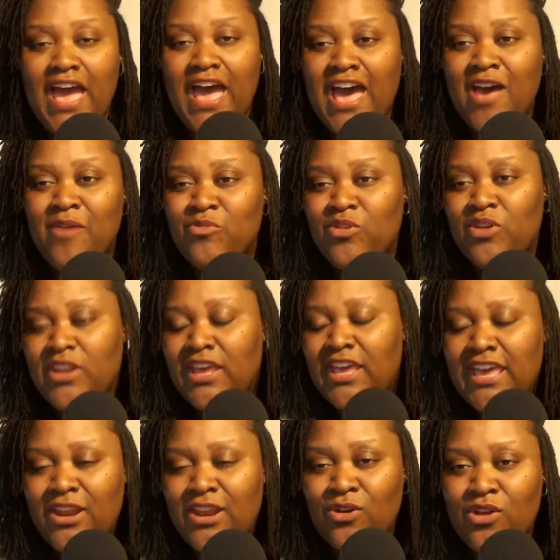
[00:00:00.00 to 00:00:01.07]
I'm going to
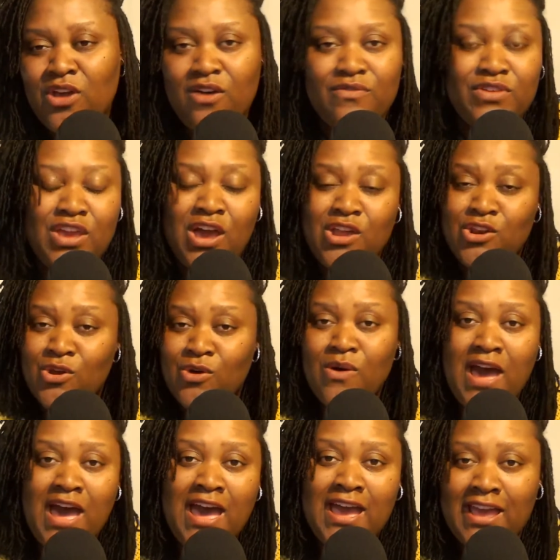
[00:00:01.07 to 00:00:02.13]
head on off. Y'all know
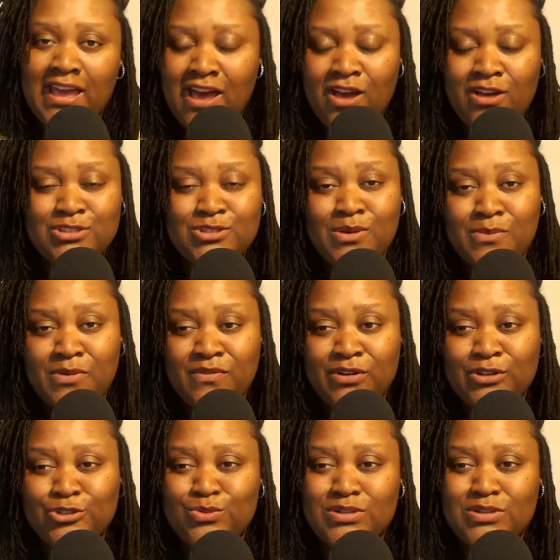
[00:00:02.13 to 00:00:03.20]
I also am a
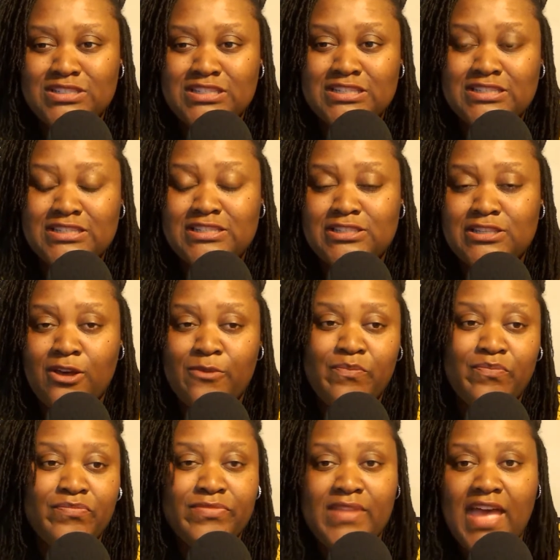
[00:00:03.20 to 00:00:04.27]
virtual assistant, so
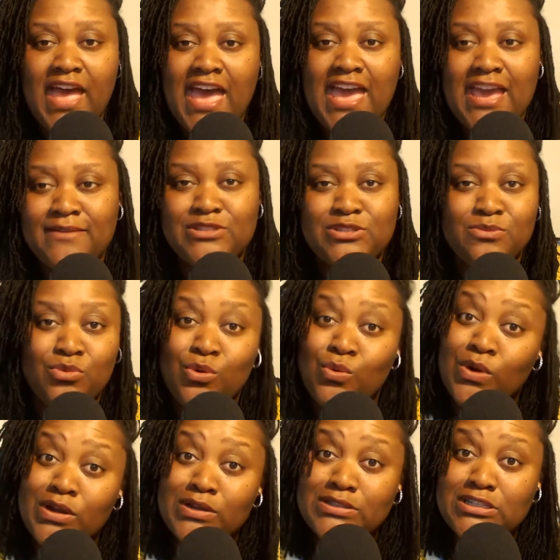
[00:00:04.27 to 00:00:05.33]
I have some more
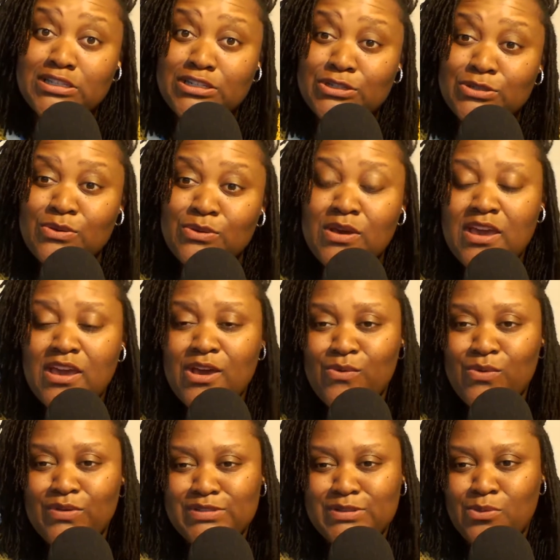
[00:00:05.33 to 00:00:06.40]
work to do
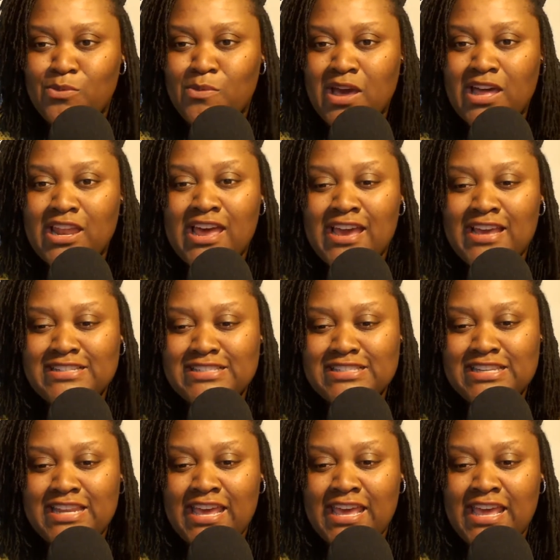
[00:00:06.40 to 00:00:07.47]
with some of my clients
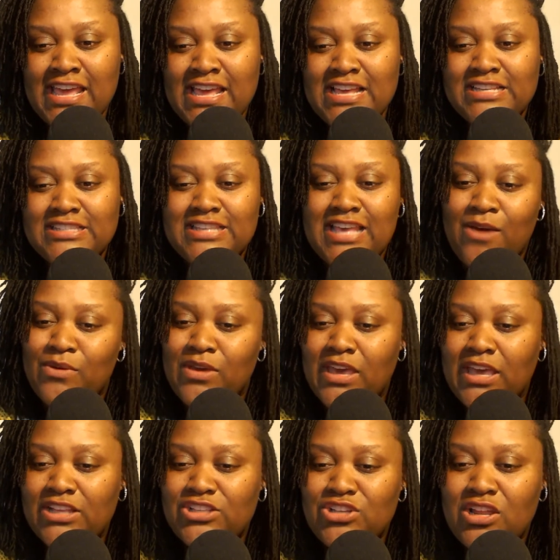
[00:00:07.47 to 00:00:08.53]
today. So I will
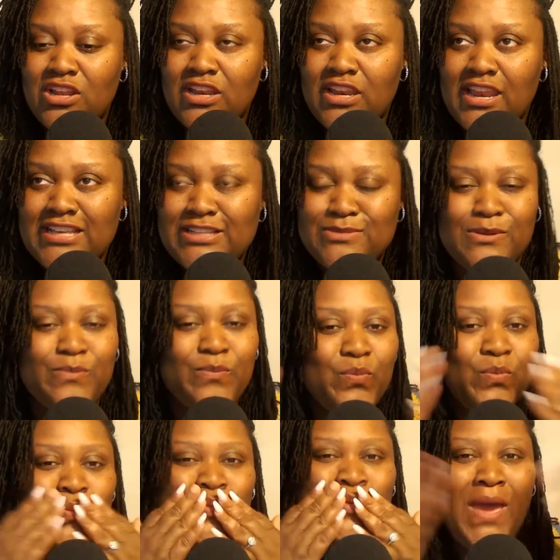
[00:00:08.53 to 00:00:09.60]
catch y'all on the next one.
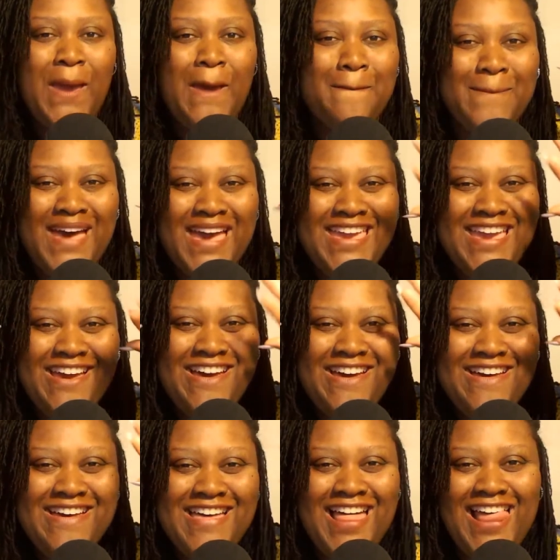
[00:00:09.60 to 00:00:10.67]
Bye,
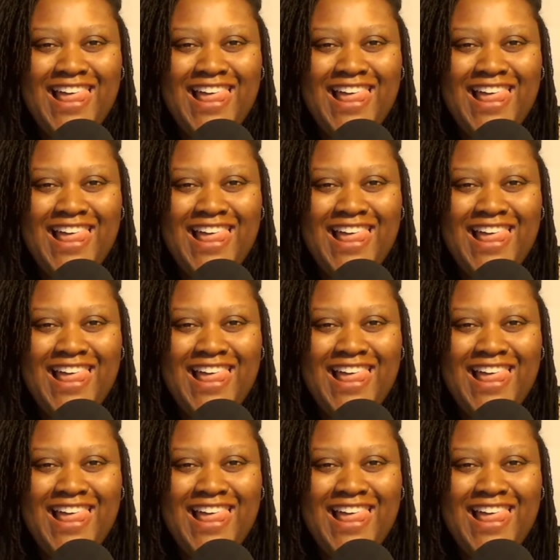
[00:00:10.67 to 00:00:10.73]
y'all.